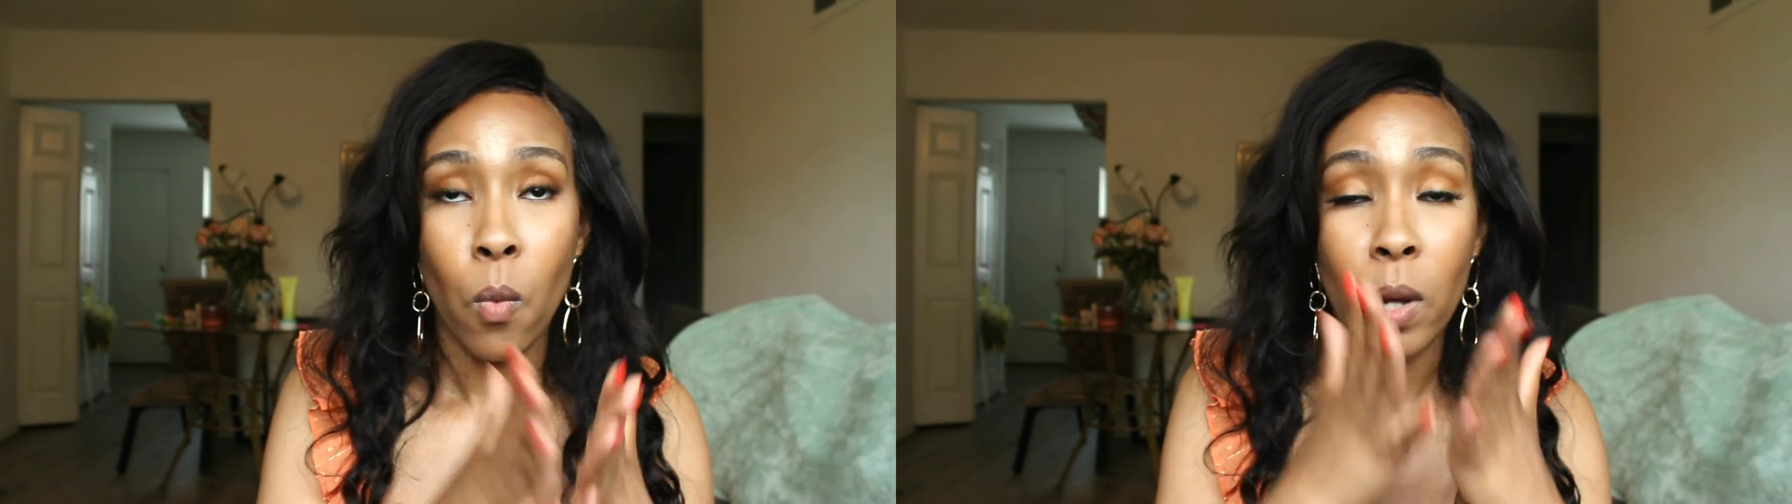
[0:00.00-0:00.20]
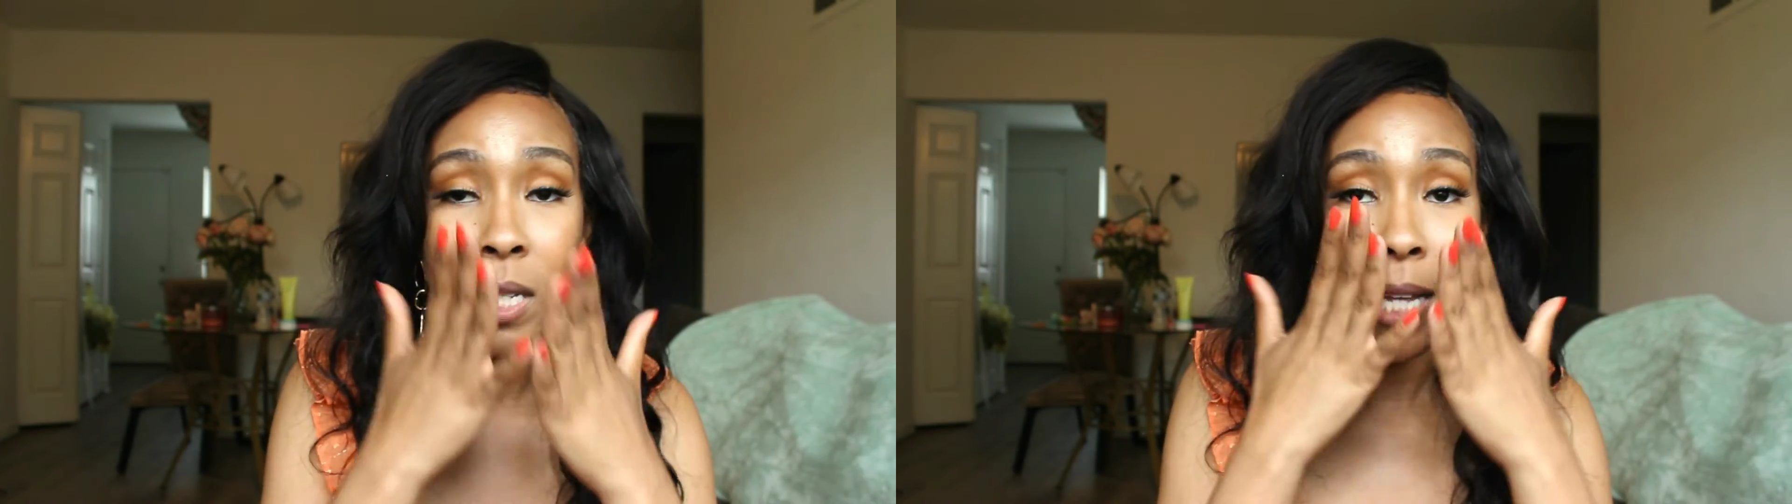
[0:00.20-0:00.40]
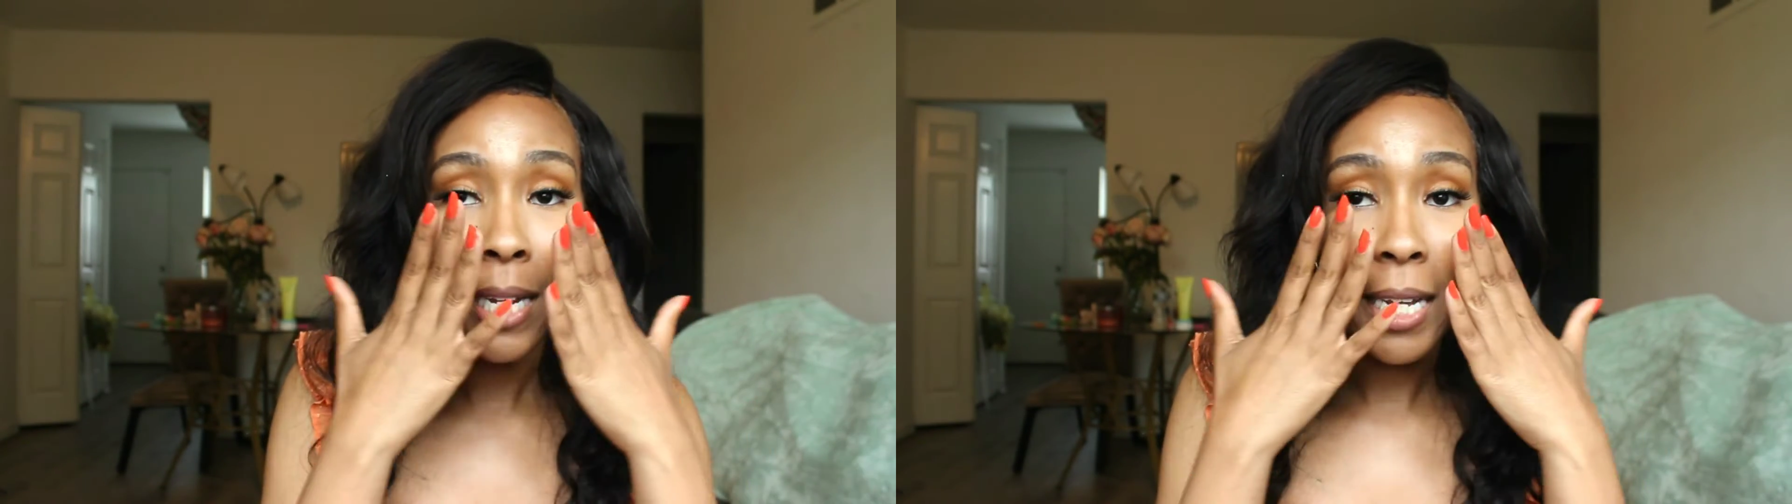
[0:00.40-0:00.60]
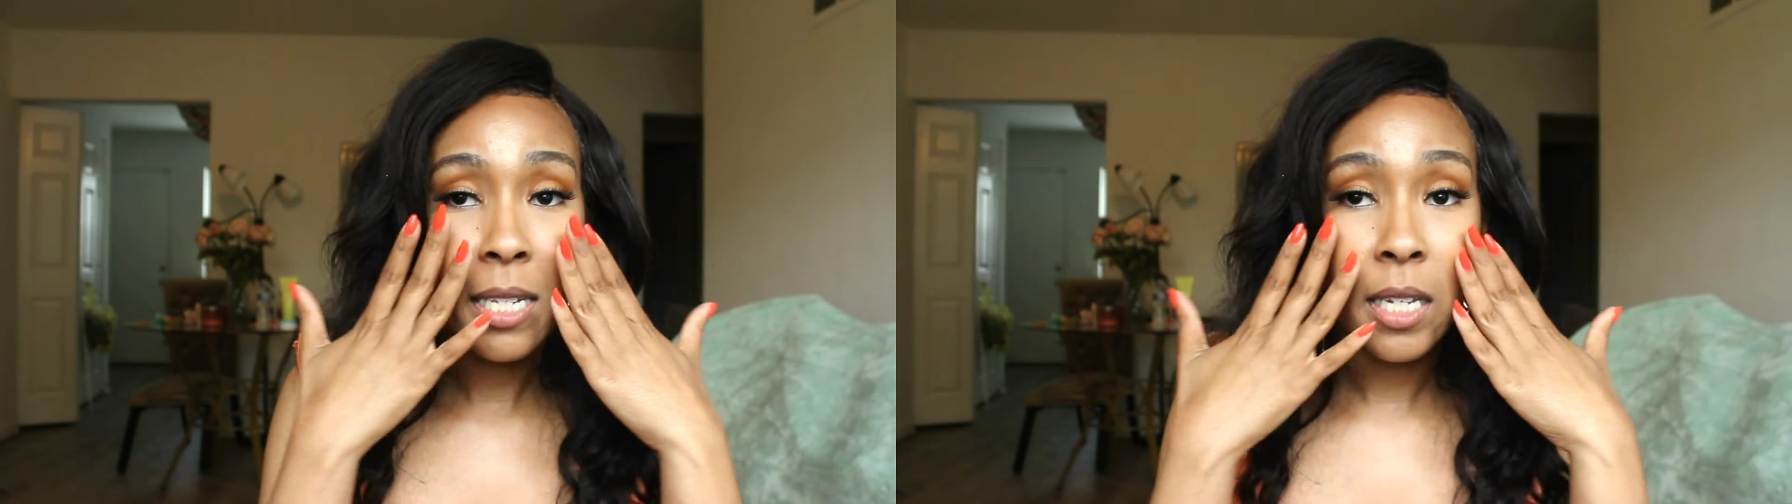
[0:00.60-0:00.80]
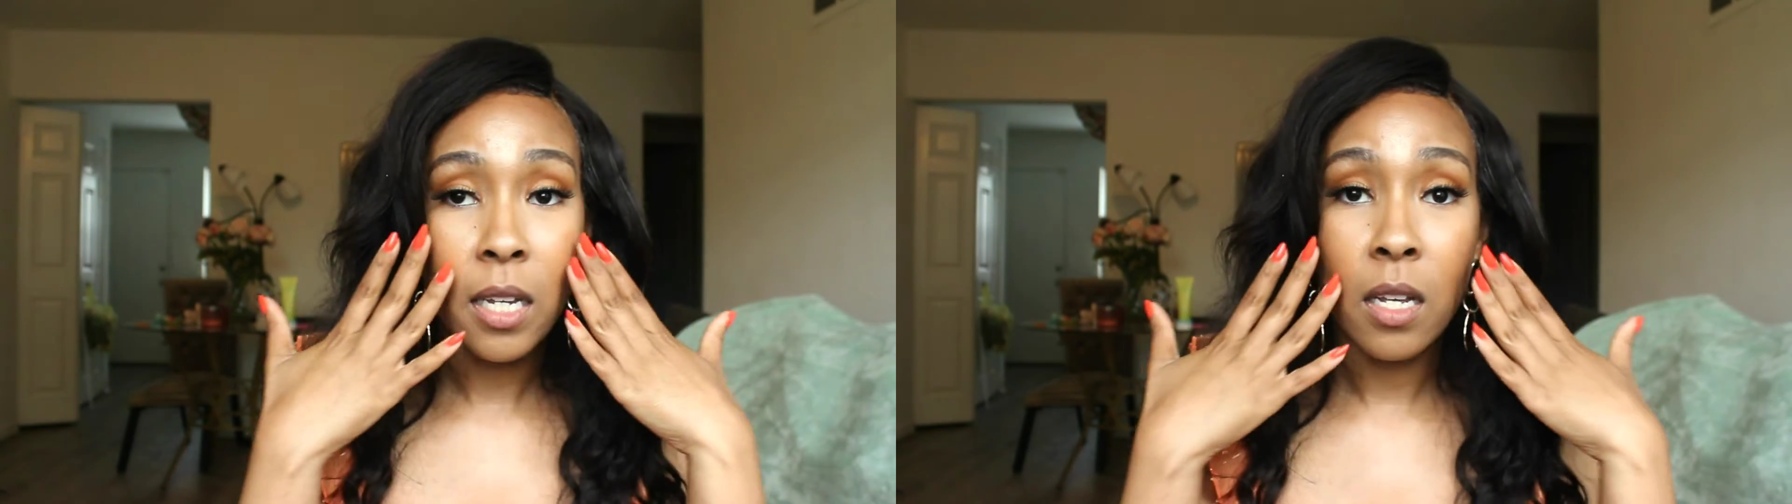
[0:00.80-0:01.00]
Once that
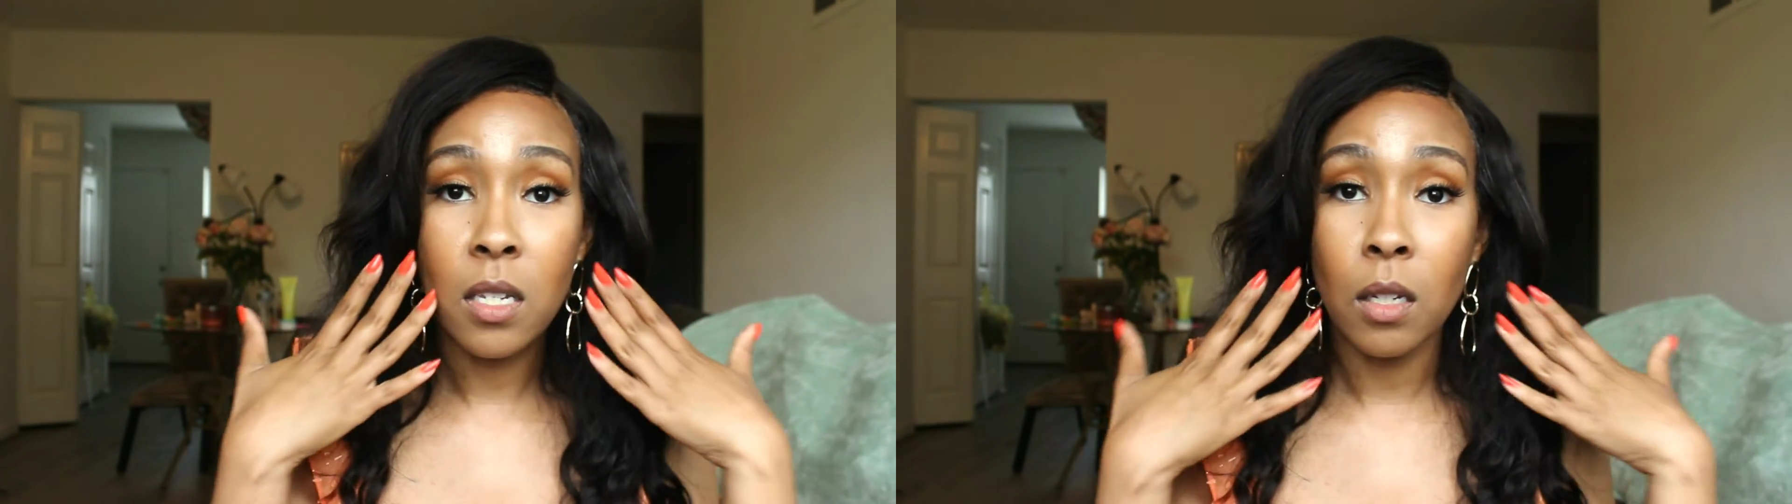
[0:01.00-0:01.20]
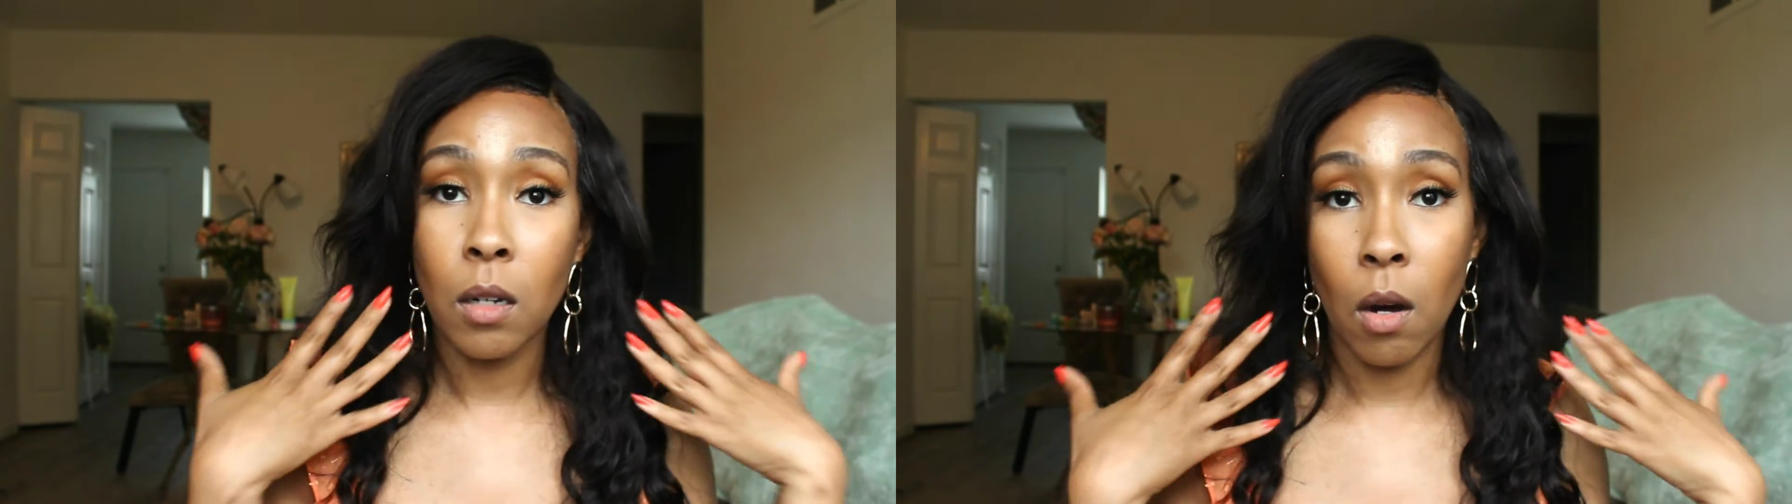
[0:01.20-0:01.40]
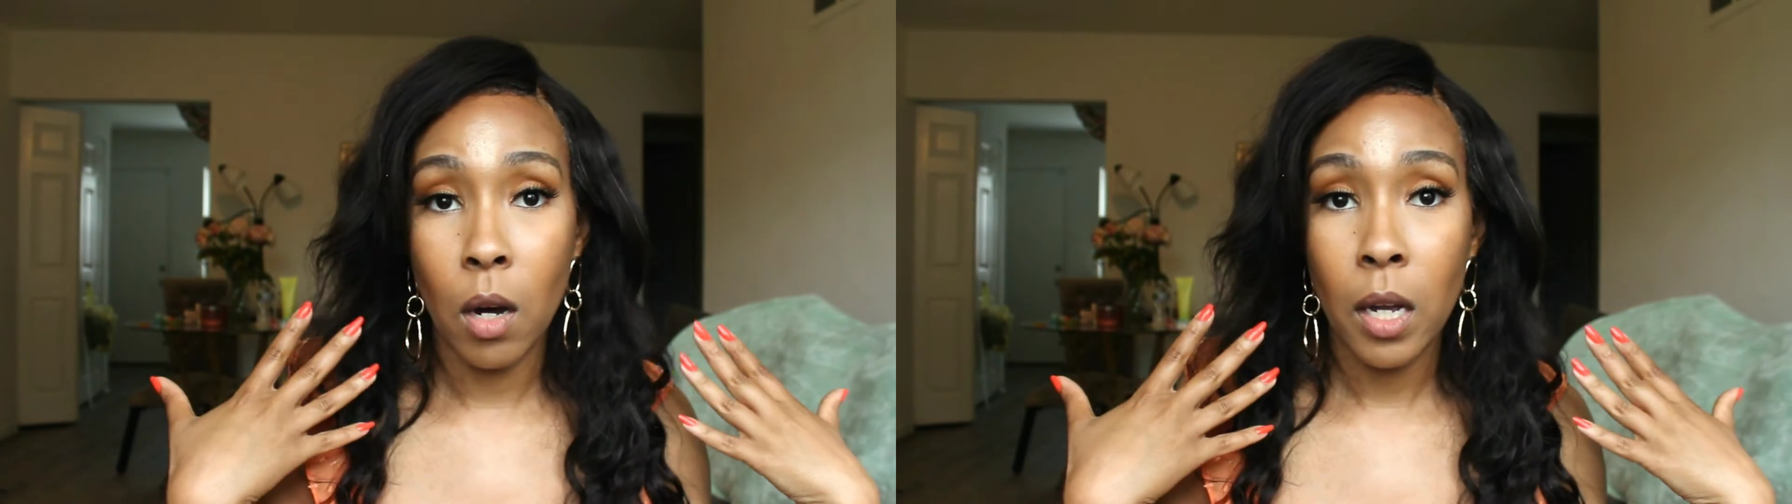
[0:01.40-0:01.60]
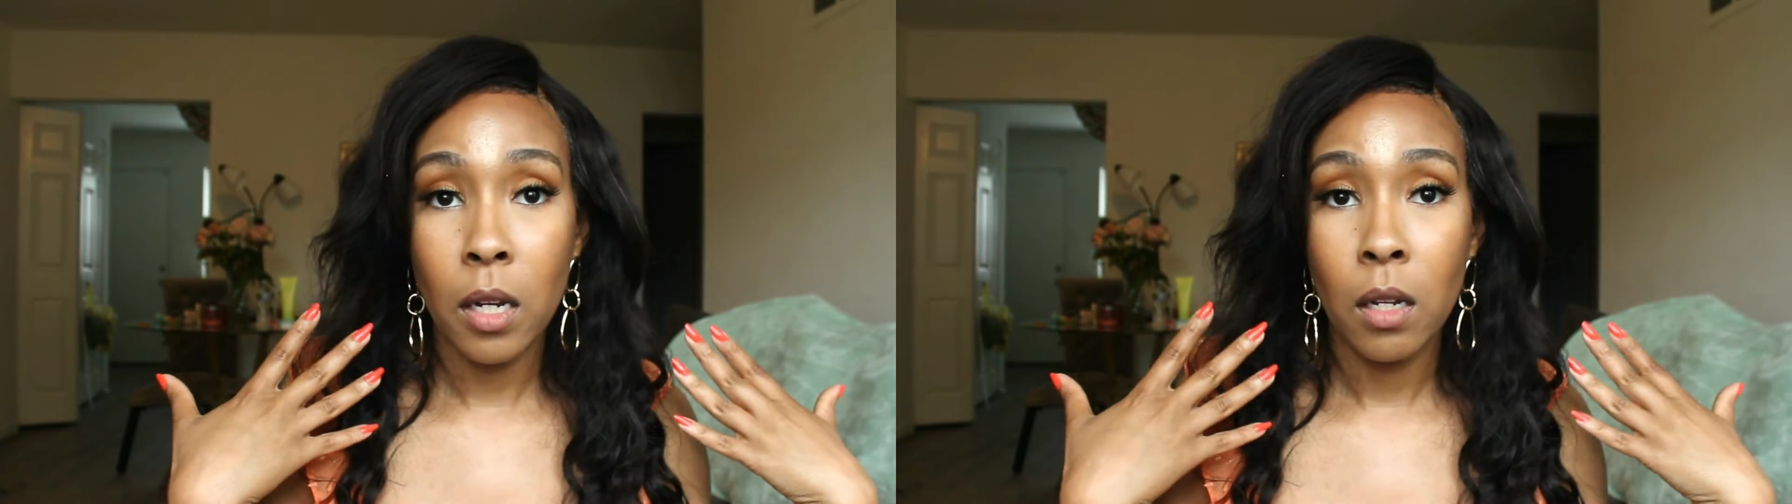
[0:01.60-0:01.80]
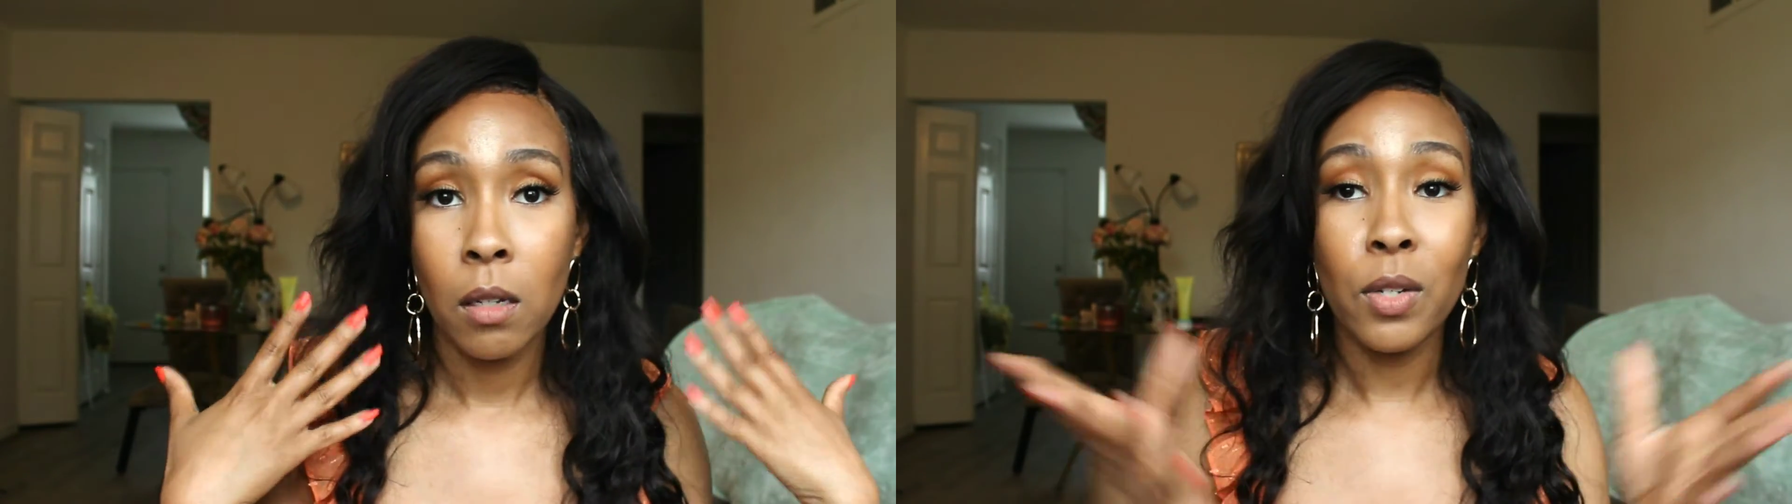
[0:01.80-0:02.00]
dead skin is gone,